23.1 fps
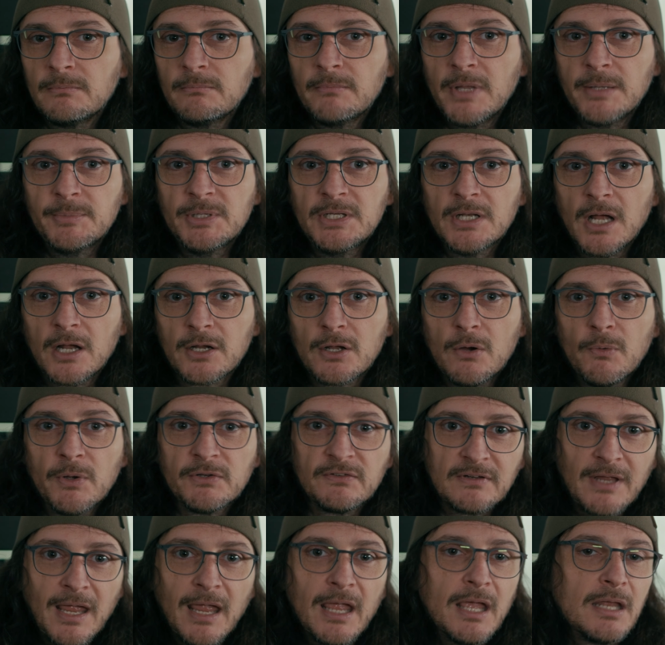maybe not going
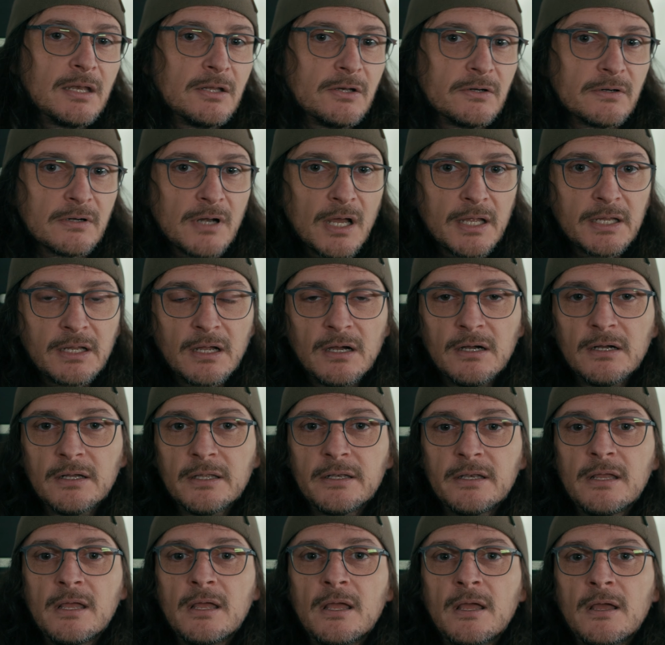to Canon or
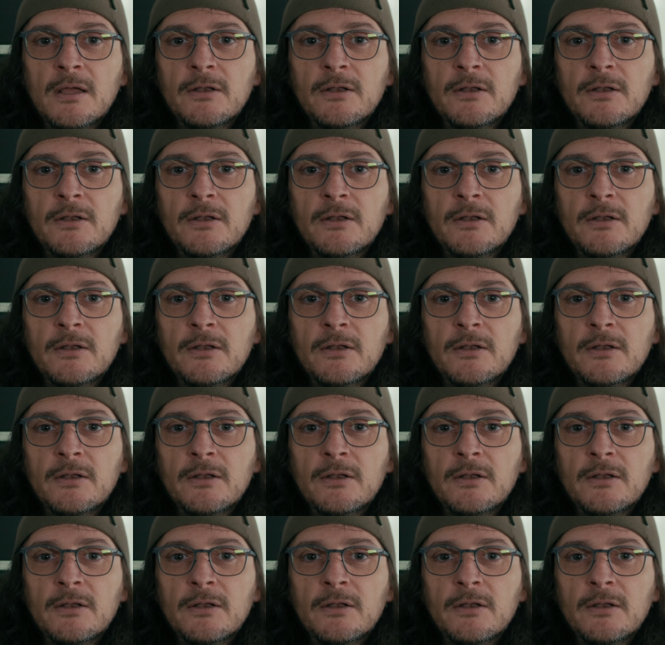Nikon,